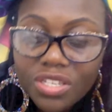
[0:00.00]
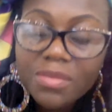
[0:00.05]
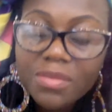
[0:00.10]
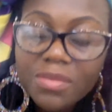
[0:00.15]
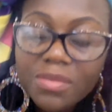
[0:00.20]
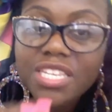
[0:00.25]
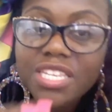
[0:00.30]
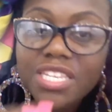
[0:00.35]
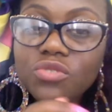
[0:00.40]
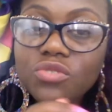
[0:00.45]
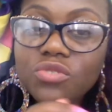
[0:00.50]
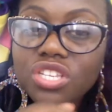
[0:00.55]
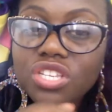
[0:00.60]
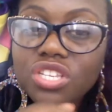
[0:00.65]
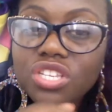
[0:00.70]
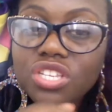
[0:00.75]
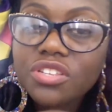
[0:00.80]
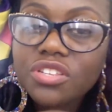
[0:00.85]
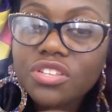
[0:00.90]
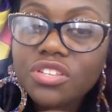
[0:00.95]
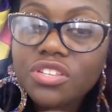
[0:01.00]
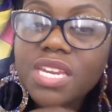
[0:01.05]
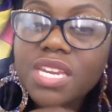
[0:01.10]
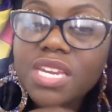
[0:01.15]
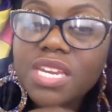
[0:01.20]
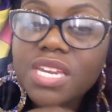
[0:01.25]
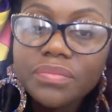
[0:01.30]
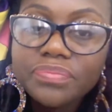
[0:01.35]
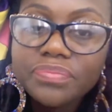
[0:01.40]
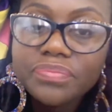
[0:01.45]
days he'll just go to
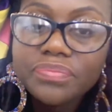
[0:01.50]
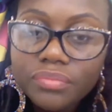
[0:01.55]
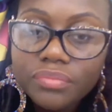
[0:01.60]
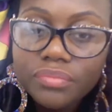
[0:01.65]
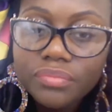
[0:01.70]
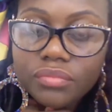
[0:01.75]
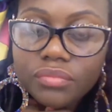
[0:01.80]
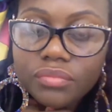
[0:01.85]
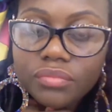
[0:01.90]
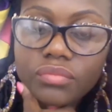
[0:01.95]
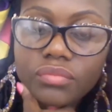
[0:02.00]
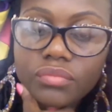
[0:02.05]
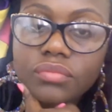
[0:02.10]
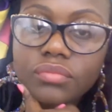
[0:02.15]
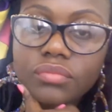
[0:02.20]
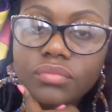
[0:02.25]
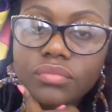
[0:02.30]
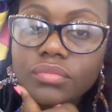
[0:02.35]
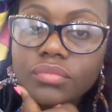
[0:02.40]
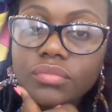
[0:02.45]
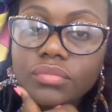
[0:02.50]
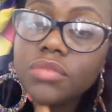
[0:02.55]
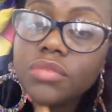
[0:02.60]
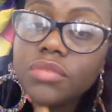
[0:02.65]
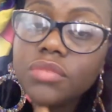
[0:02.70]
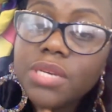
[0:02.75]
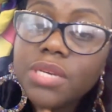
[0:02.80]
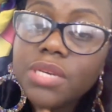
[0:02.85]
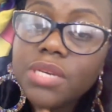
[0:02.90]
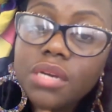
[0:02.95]
me,
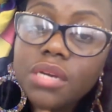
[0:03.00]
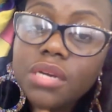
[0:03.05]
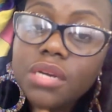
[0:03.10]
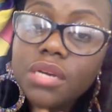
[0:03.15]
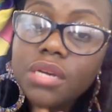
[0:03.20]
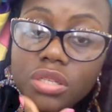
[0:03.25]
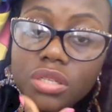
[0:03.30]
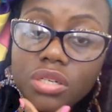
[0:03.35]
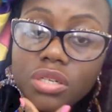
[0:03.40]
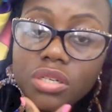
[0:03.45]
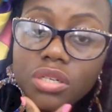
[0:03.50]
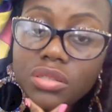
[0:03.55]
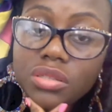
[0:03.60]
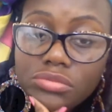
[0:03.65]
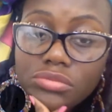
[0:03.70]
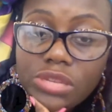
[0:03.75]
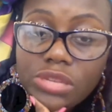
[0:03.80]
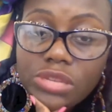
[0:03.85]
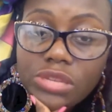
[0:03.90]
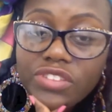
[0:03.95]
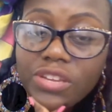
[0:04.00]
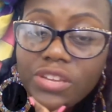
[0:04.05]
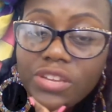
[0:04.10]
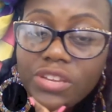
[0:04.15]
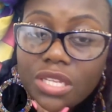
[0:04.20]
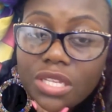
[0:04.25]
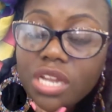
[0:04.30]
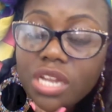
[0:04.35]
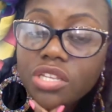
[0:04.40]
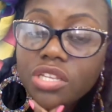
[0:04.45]
Mummy, I want to look at something
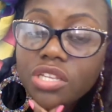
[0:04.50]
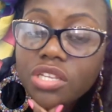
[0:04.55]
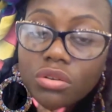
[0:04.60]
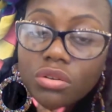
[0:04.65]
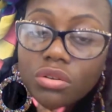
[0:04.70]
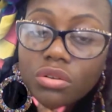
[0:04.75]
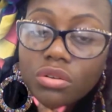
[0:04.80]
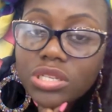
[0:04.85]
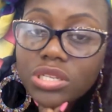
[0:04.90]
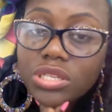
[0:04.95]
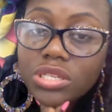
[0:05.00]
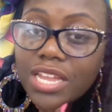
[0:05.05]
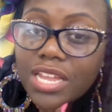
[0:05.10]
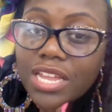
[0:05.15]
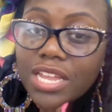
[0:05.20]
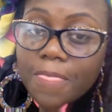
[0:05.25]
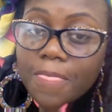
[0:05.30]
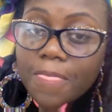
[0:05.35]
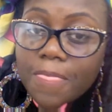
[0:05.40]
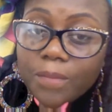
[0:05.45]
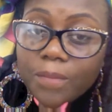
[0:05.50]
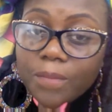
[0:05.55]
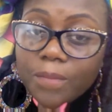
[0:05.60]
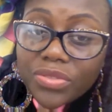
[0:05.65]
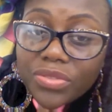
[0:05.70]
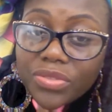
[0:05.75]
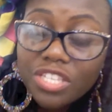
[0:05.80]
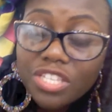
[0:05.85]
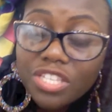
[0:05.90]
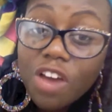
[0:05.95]
about dinosaurs. And
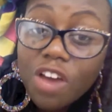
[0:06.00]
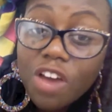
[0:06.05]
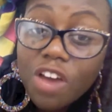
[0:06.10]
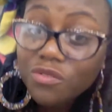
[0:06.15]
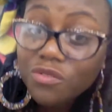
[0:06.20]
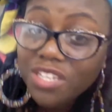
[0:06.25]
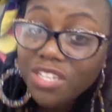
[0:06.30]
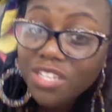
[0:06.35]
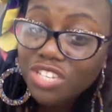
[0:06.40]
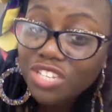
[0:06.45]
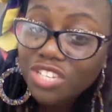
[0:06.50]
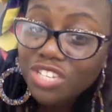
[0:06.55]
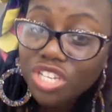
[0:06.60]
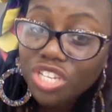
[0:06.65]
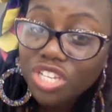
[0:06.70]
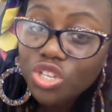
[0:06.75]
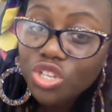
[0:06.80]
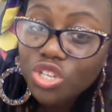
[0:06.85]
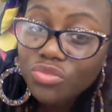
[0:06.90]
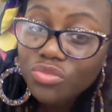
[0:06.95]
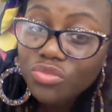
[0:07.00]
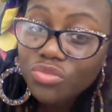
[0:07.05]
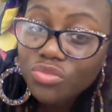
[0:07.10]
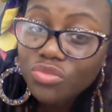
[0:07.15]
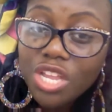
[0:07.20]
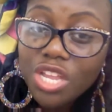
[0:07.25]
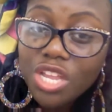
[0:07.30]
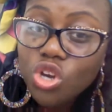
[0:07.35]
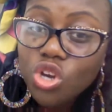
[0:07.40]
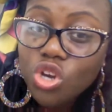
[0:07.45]
that's after we've done literacy and numeracy. I
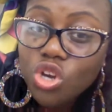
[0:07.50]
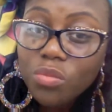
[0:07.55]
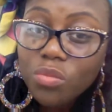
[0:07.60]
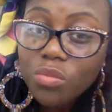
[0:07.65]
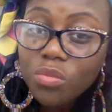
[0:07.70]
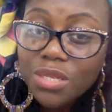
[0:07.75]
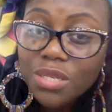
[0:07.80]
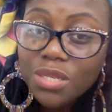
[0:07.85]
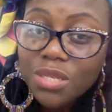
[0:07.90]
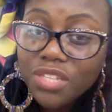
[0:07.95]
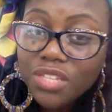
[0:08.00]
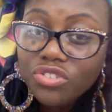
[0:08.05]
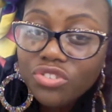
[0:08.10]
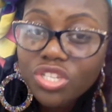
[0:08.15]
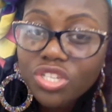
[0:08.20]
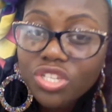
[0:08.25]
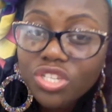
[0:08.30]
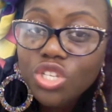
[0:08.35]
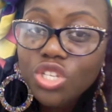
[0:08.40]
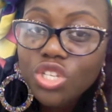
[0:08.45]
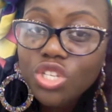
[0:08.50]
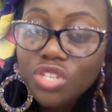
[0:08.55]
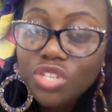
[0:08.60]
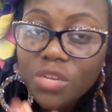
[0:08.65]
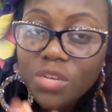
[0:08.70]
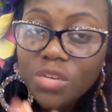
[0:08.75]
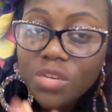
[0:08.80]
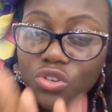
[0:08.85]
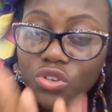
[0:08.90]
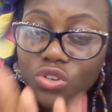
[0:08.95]
don't compromise with literacy and
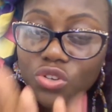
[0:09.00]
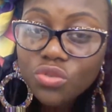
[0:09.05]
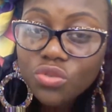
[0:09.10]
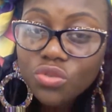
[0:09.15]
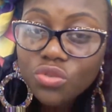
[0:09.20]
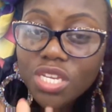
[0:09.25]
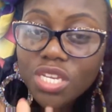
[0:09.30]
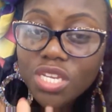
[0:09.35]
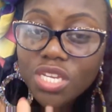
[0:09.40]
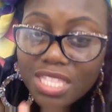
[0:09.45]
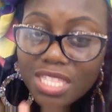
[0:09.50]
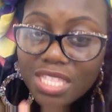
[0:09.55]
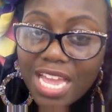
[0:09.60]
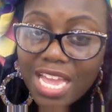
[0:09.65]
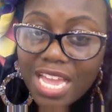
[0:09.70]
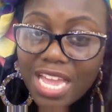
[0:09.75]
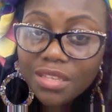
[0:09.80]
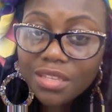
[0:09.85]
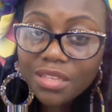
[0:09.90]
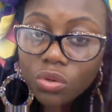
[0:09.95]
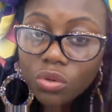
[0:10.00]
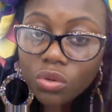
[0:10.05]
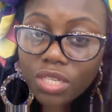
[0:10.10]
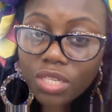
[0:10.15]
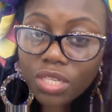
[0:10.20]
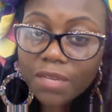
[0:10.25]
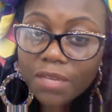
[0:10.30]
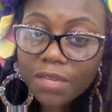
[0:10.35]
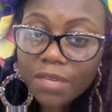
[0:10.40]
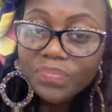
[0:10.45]
numeracy. We do that in the
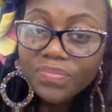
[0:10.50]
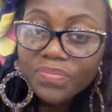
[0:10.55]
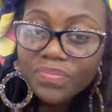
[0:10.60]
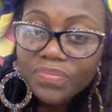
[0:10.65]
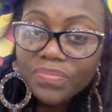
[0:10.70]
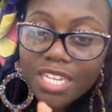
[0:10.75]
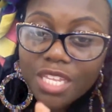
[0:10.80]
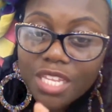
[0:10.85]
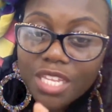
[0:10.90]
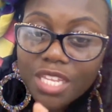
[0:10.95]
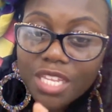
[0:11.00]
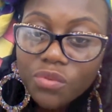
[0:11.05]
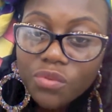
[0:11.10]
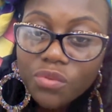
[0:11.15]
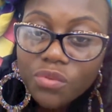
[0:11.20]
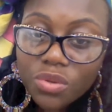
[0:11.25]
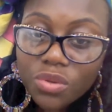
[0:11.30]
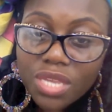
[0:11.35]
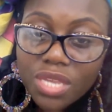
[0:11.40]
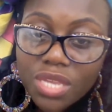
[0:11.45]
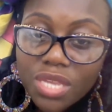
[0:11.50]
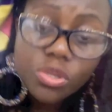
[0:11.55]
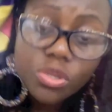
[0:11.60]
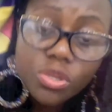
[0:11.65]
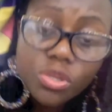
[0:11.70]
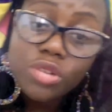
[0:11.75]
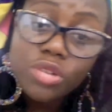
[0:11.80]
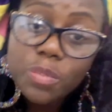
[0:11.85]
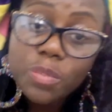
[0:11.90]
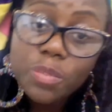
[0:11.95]
morning. And afterwards he'll say, I want to
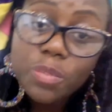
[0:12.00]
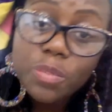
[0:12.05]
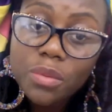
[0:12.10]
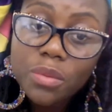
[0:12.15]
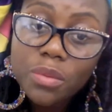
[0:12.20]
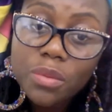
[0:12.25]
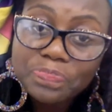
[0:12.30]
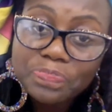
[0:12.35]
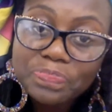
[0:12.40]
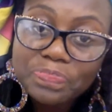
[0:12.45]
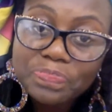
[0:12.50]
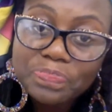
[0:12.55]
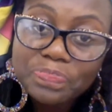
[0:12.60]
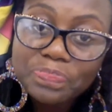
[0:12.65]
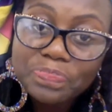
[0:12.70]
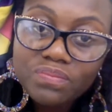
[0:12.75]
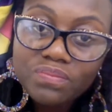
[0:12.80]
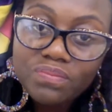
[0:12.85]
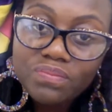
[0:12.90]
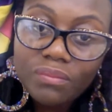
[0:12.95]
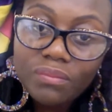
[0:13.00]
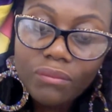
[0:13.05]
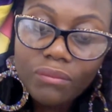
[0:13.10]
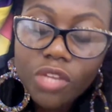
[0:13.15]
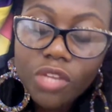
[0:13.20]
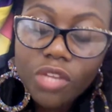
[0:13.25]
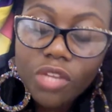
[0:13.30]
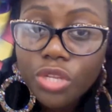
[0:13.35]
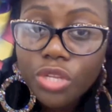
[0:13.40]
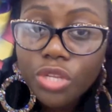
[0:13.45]
do an experiment.
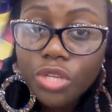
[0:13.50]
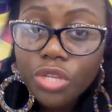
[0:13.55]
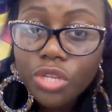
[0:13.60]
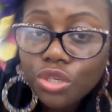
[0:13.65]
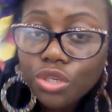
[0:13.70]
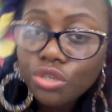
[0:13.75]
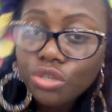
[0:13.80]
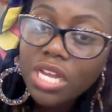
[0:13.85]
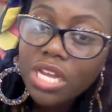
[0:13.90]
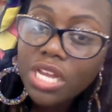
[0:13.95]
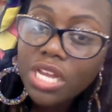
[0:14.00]
I want to do